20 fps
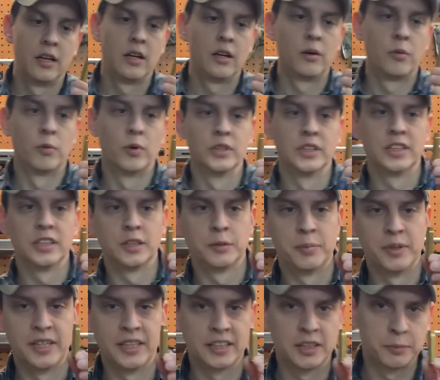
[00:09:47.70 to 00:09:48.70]
once it's
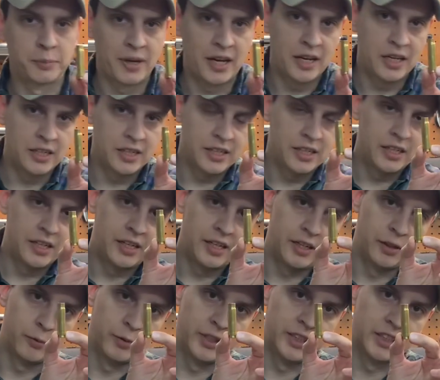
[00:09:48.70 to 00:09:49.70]
been expanded
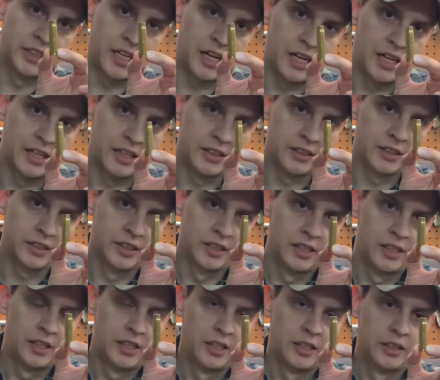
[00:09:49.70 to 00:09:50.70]
and resized.
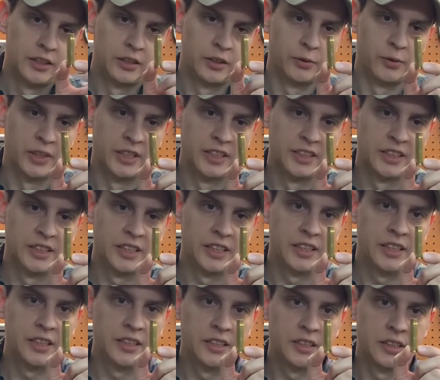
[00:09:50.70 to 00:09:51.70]
So this
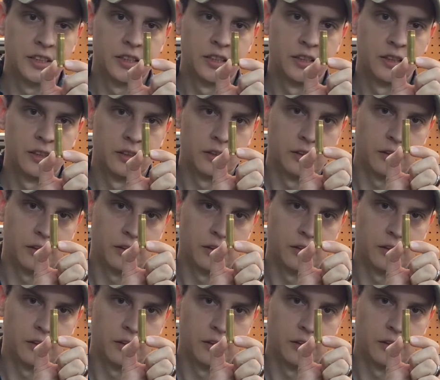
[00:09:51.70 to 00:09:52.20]
is the